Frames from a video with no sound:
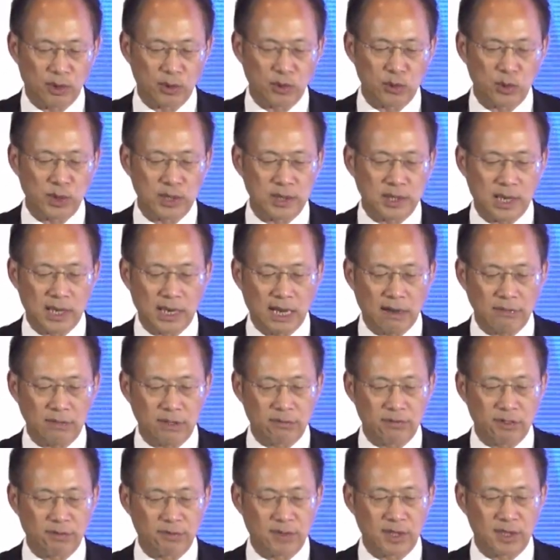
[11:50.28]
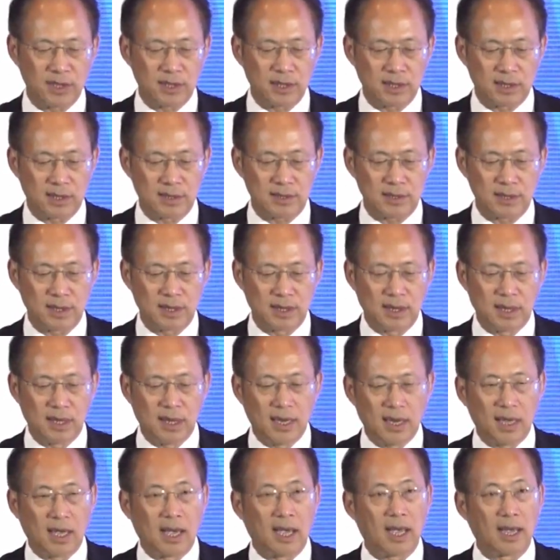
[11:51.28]
doing that after 15 years.
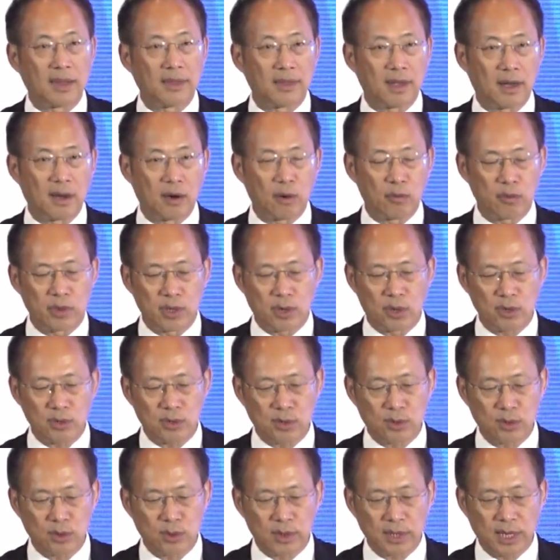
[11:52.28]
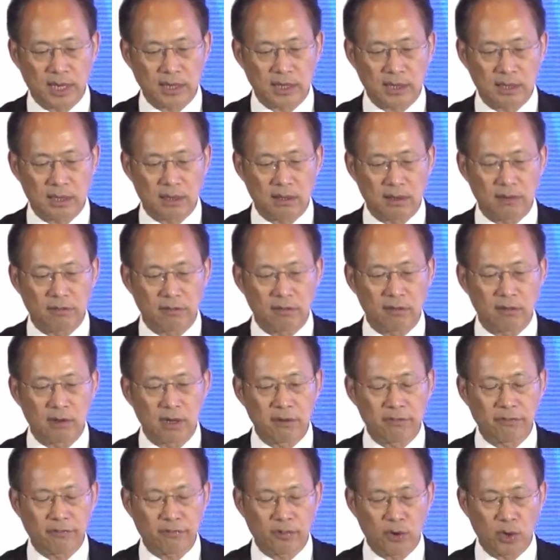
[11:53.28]
And we also get the
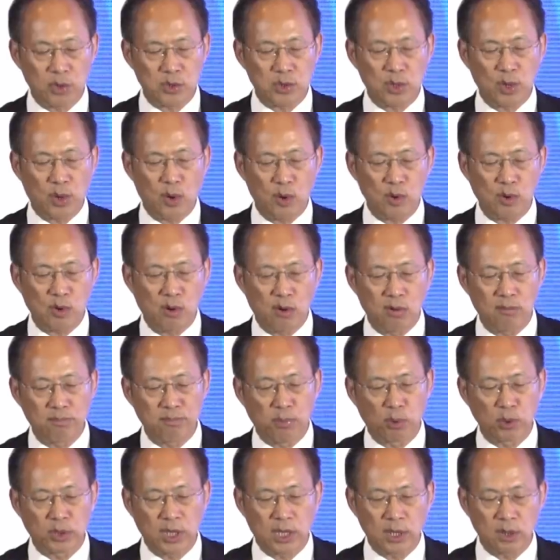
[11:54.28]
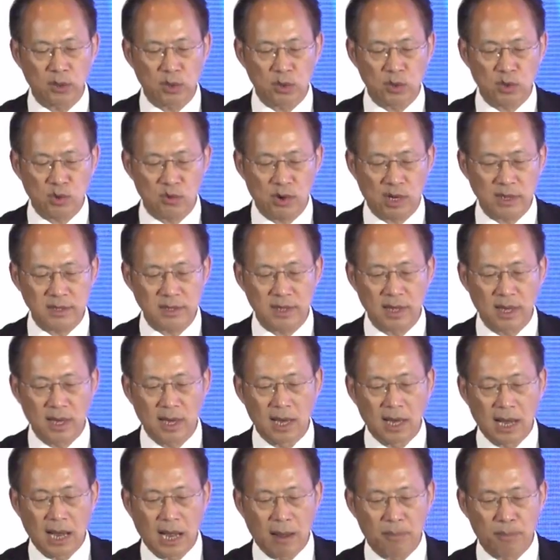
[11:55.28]
very first Hong Kong botanical drugs
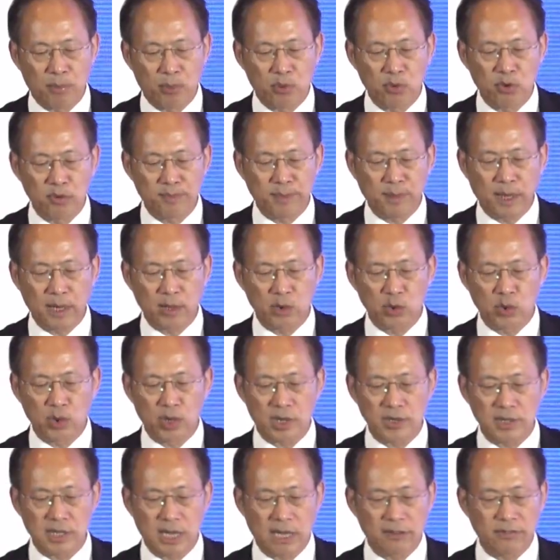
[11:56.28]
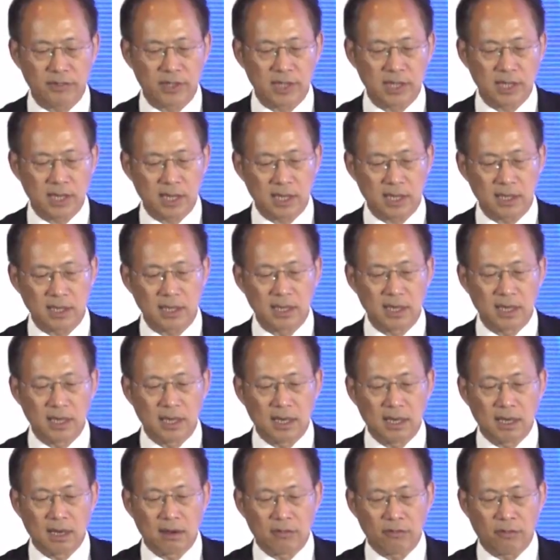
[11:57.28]
approved by the US FDA
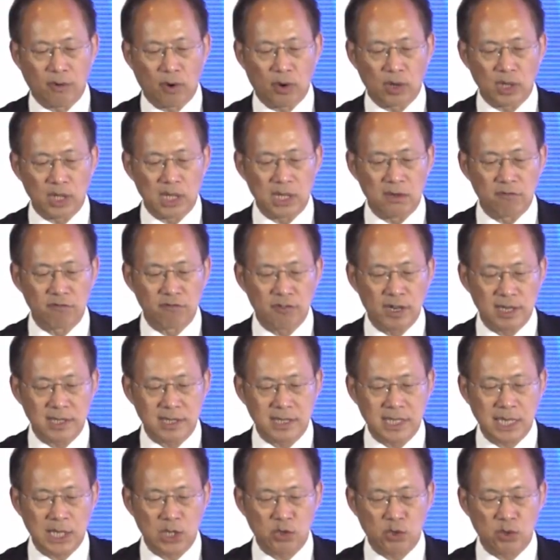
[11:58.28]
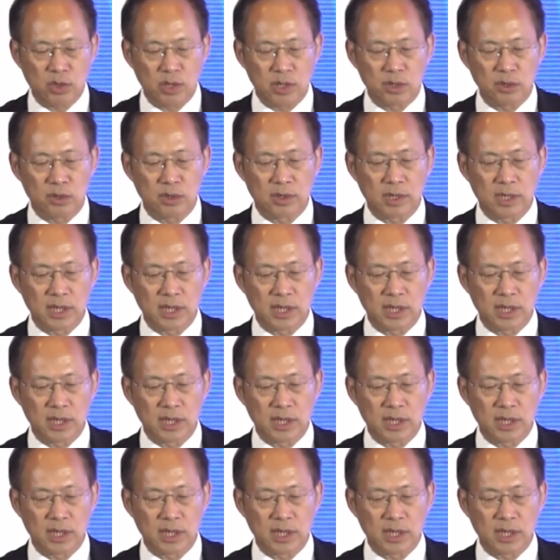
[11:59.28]
for investigational